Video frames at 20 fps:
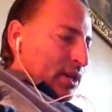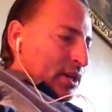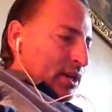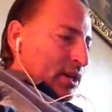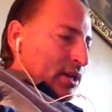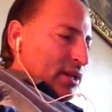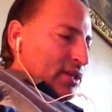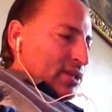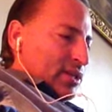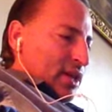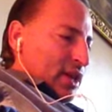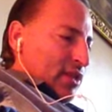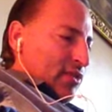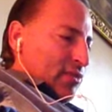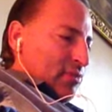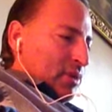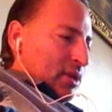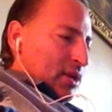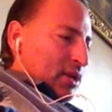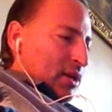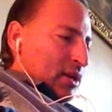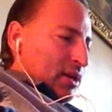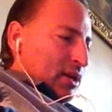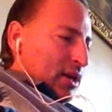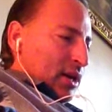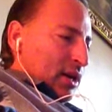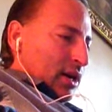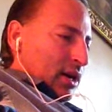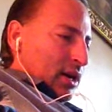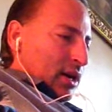It is said of me,
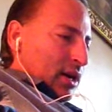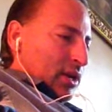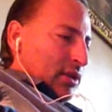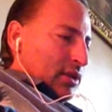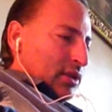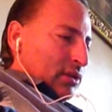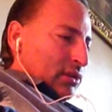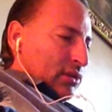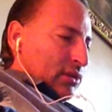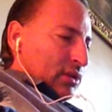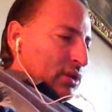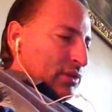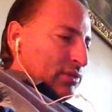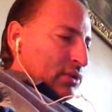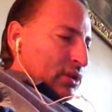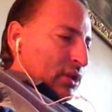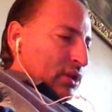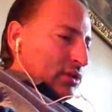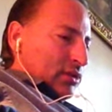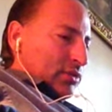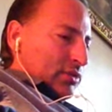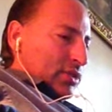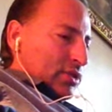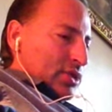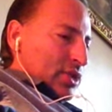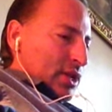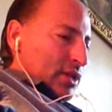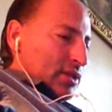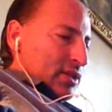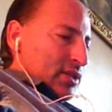I, the Lord, have called you in
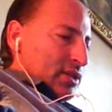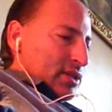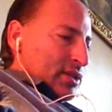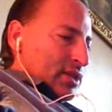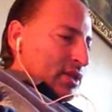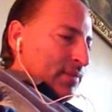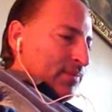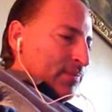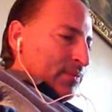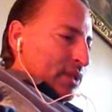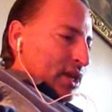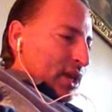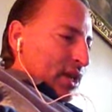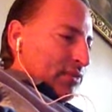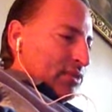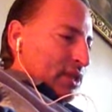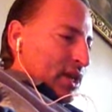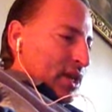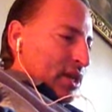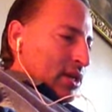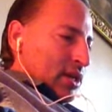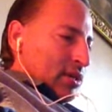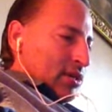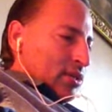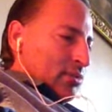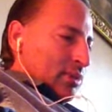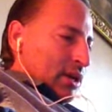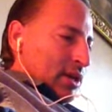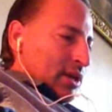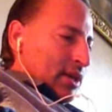justice. I have taken
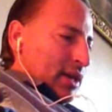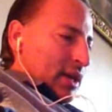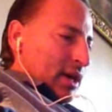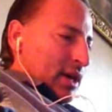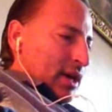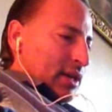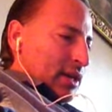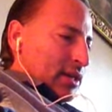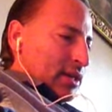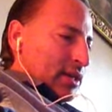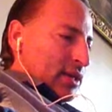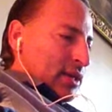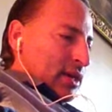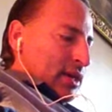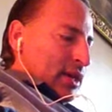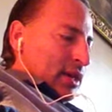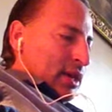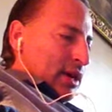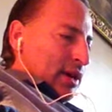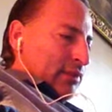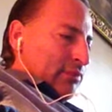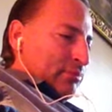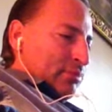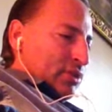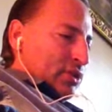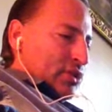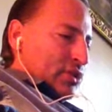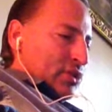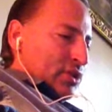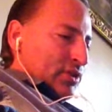you by the hand. I have
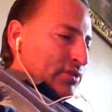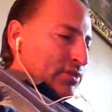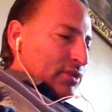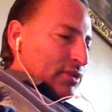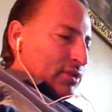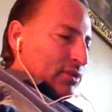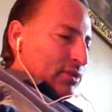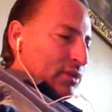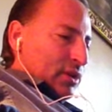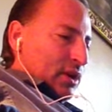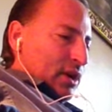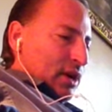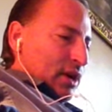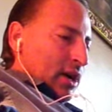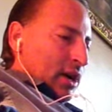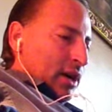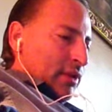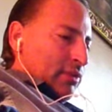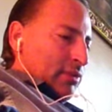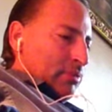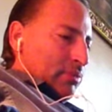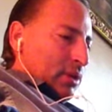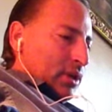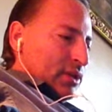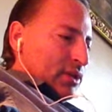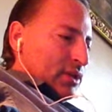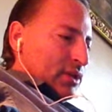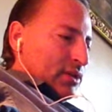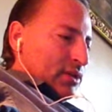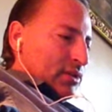preserved you. I have
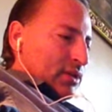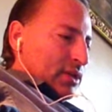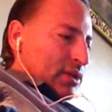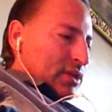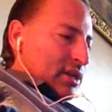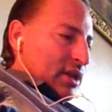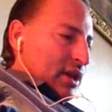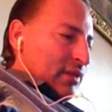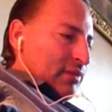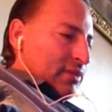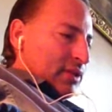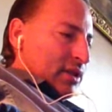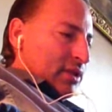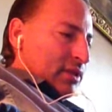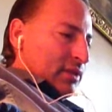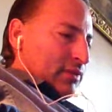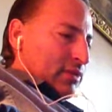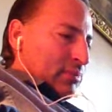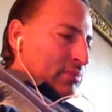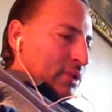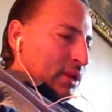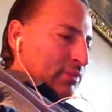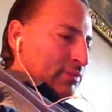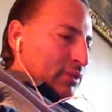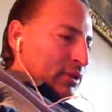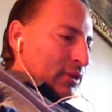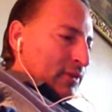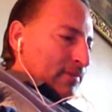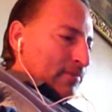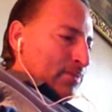appointed you as covenant of the
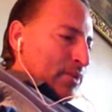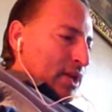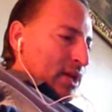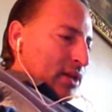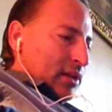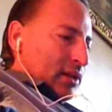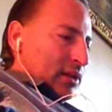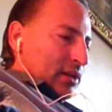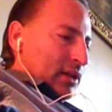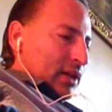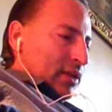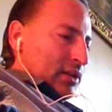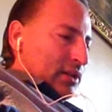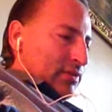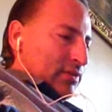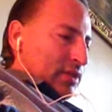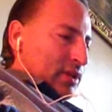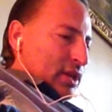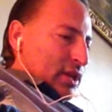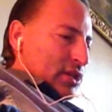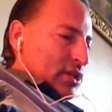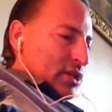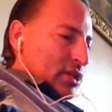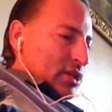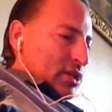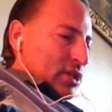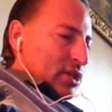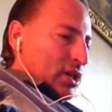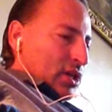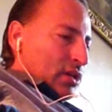people and light of the
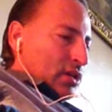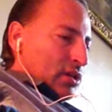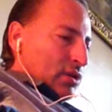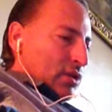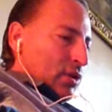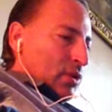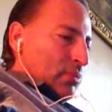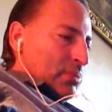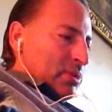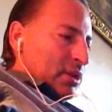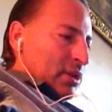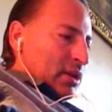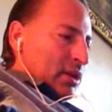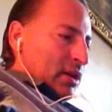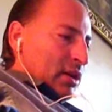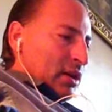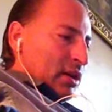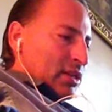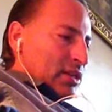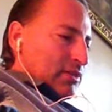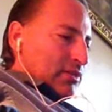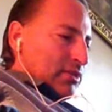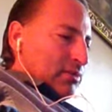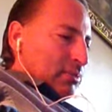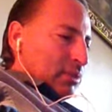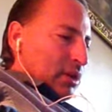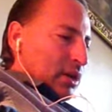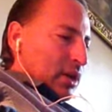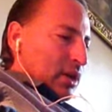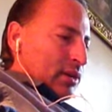nations, to open the eyes of the
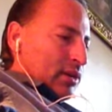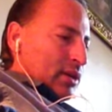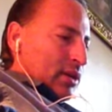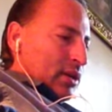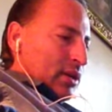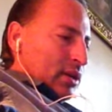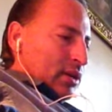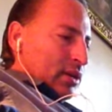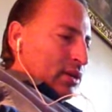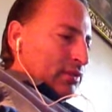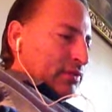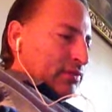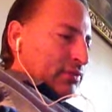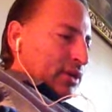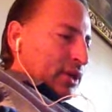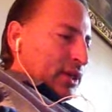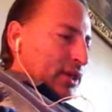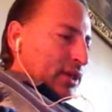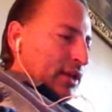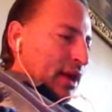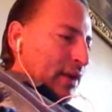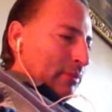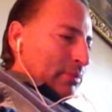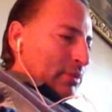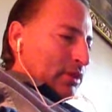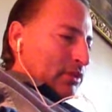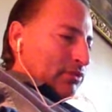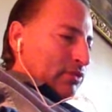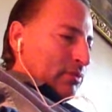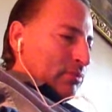blind, to free
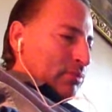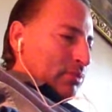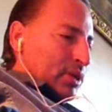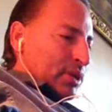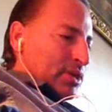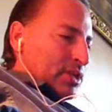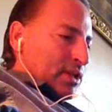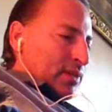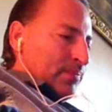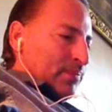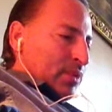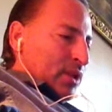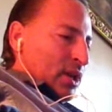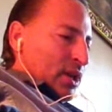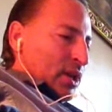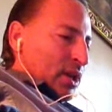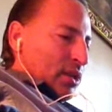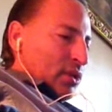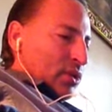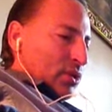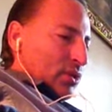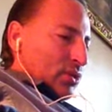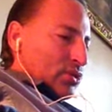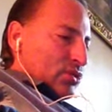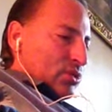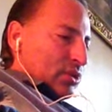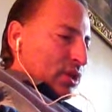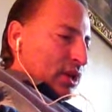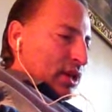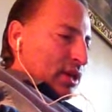captives from prison, and those
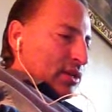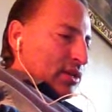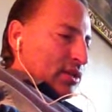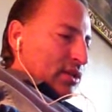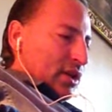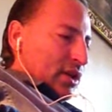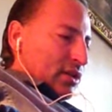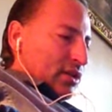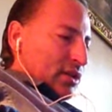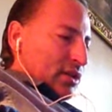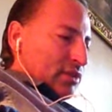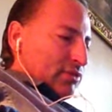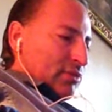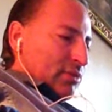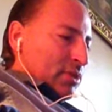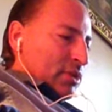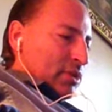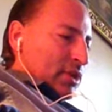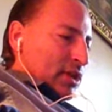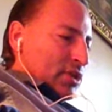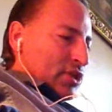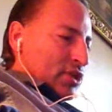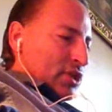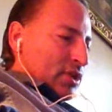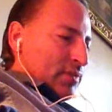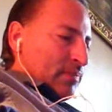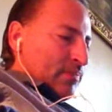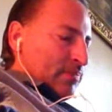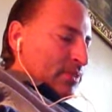who lie in darkness from the dungeon.